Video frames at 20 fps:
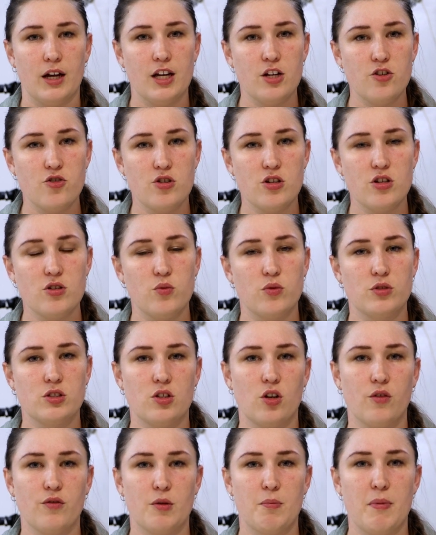
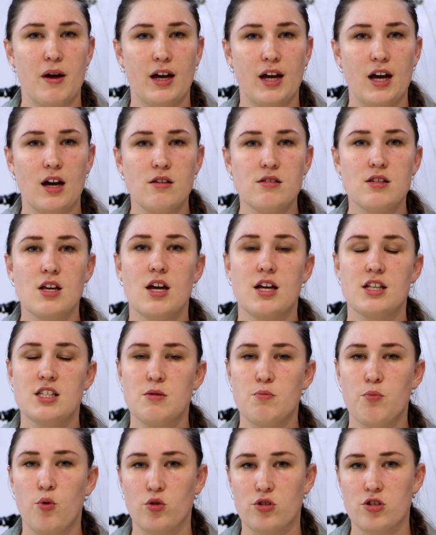entrance of the packhouse, it's
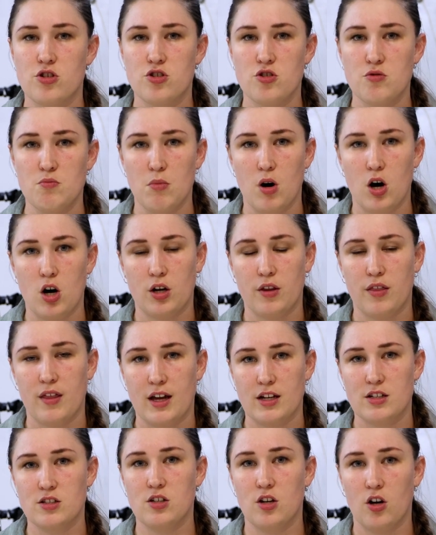important to mark
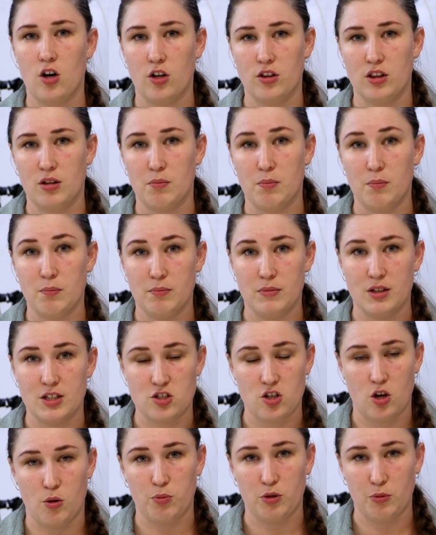that on the
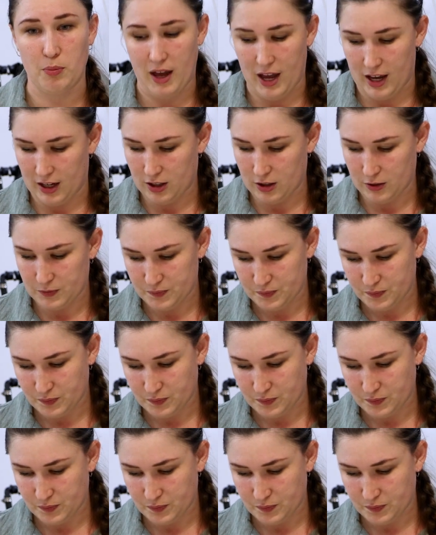sample bag.